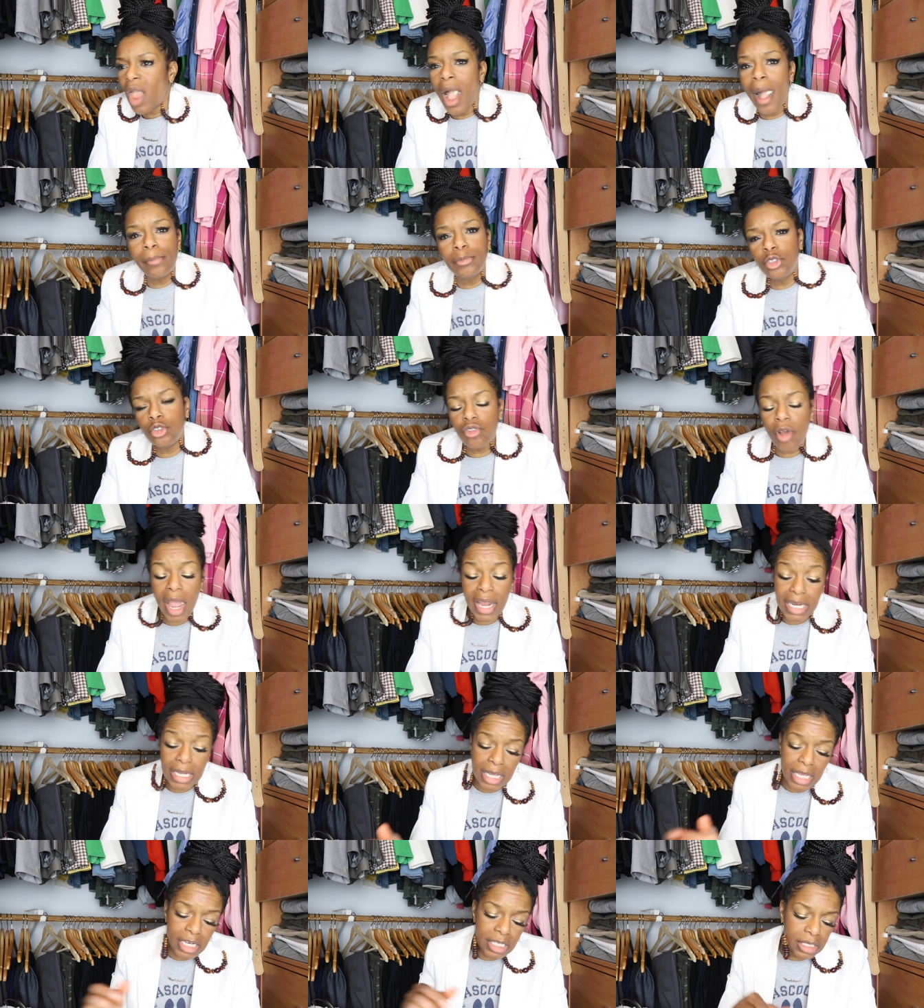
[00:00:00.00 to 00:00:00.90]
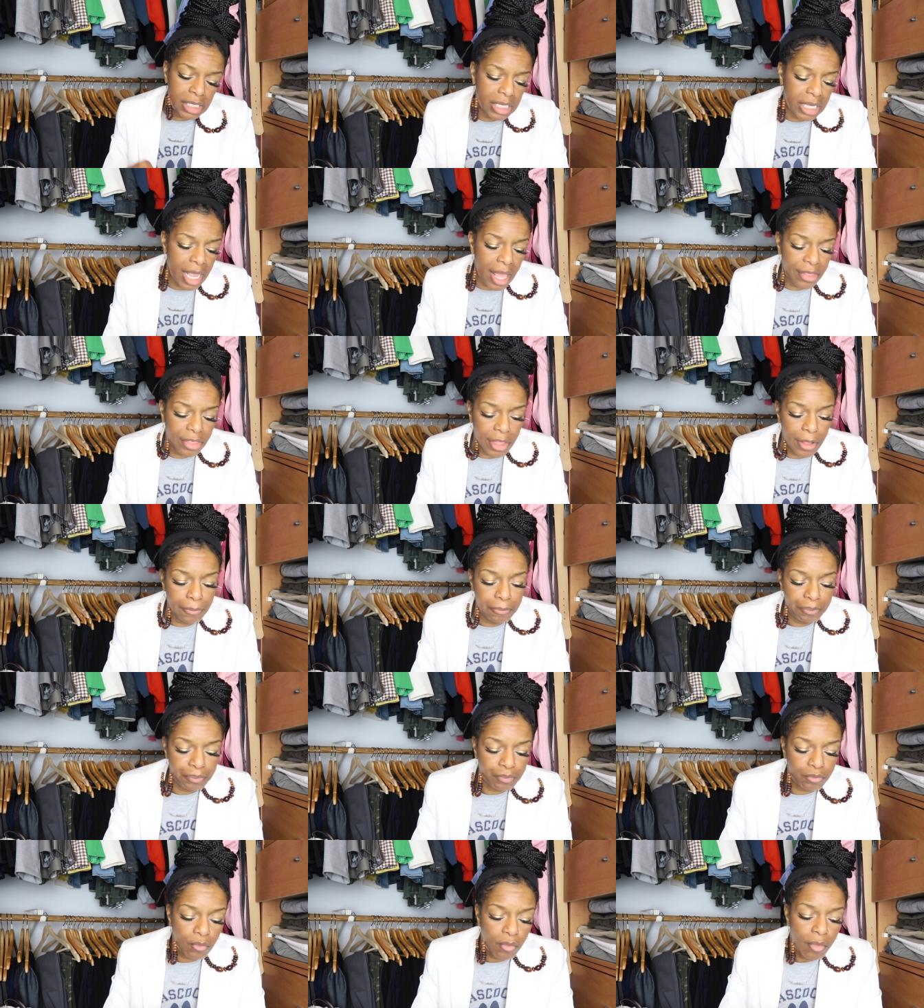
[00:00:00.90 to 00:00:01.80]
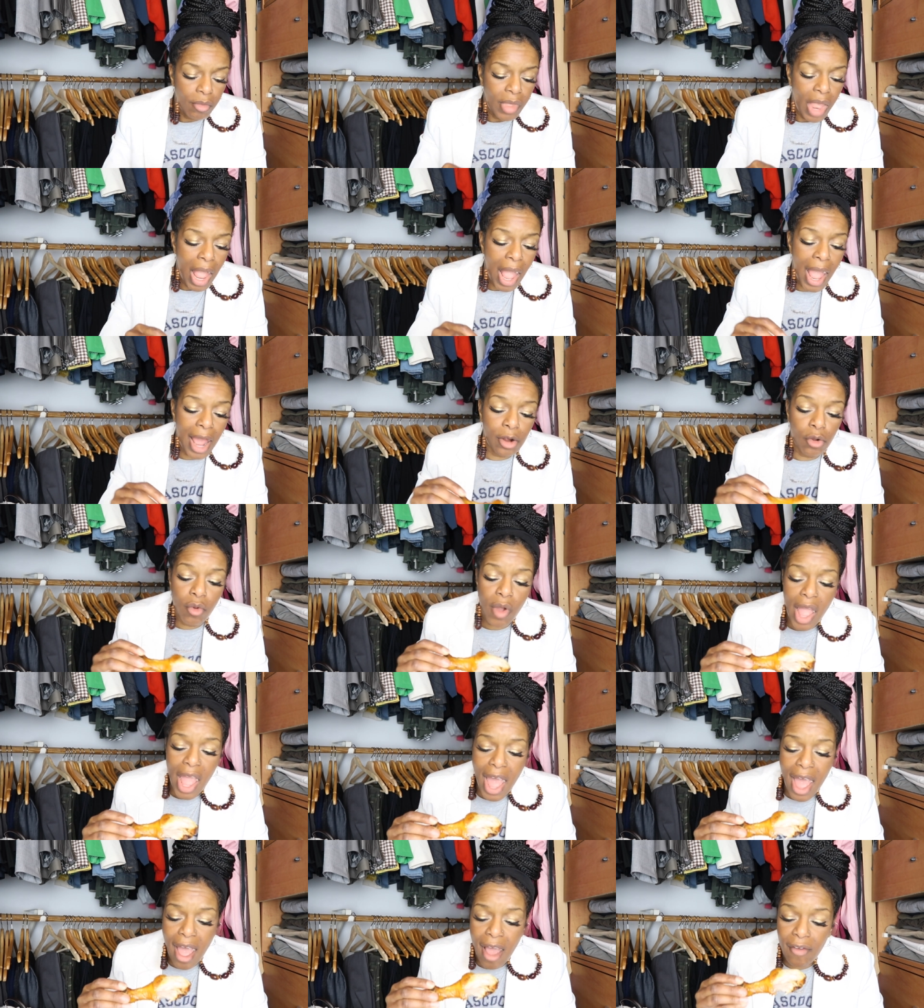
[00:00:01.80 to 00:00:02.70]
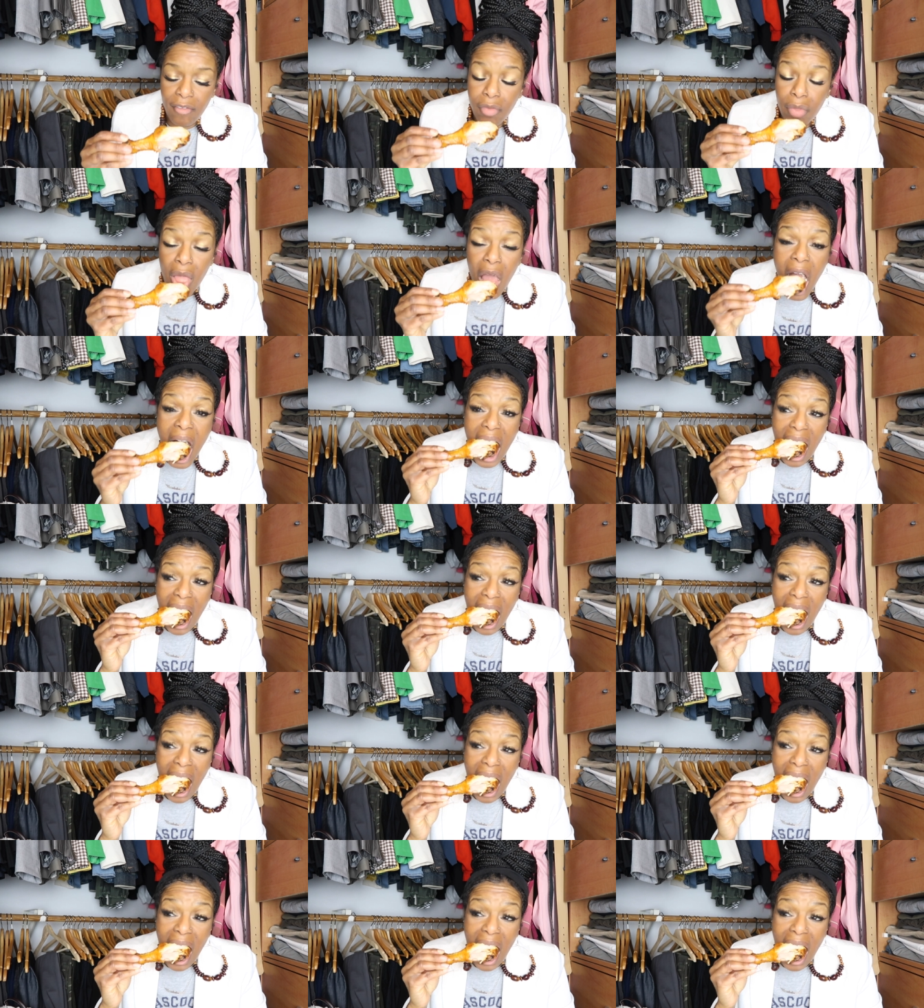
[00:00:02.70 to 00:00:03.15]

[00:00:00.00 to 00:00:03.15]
I'm trying to get it together. I don't have,